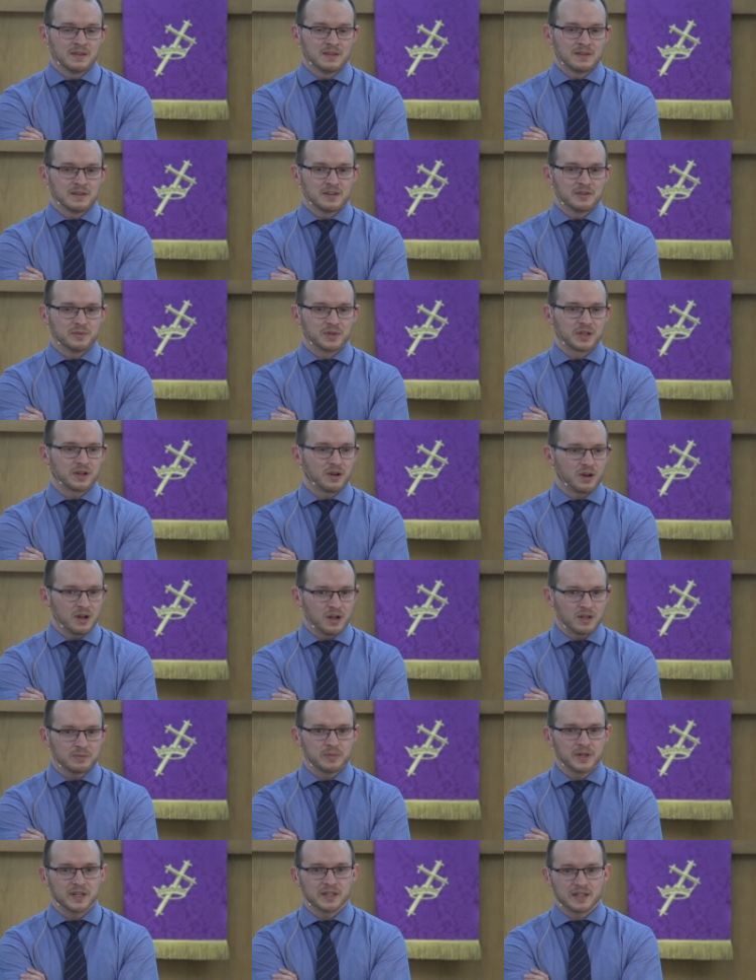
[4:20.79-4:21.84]
have been called
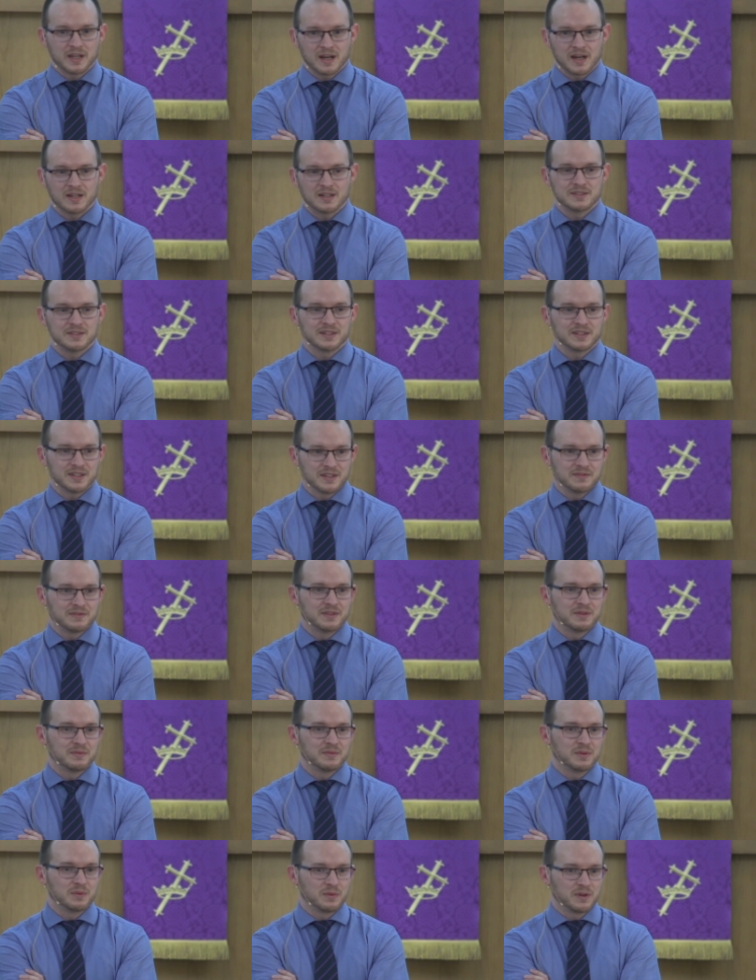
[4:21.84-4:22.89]
by God to give them
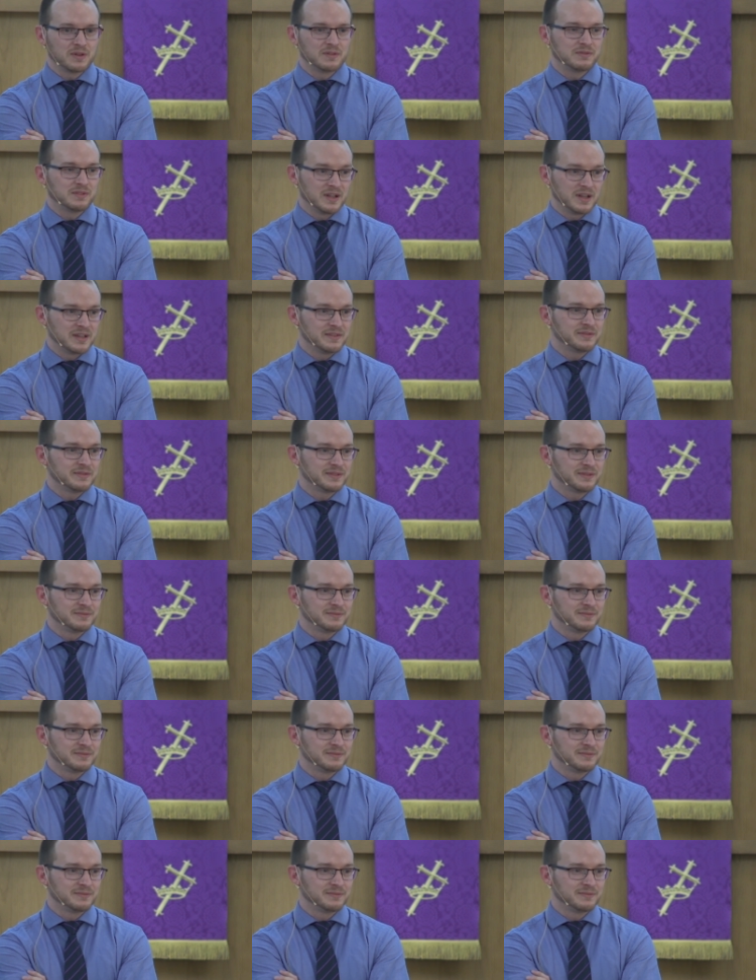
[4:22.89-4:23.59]
the word of life.